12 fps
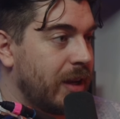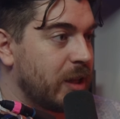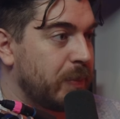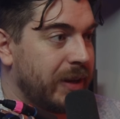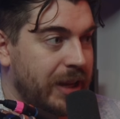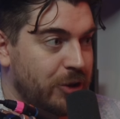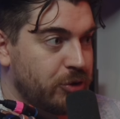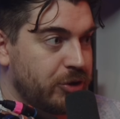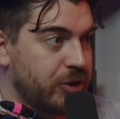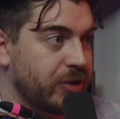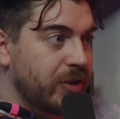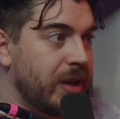it's been
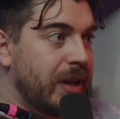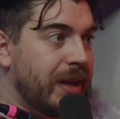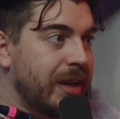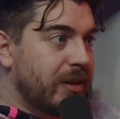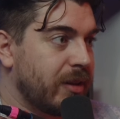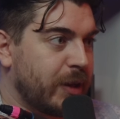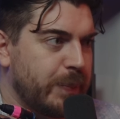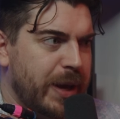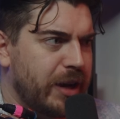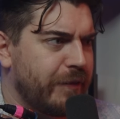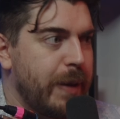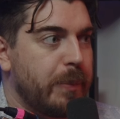introduced into the
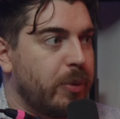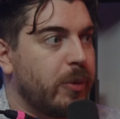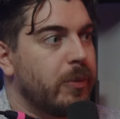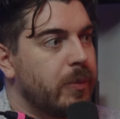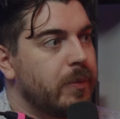competitive map pool.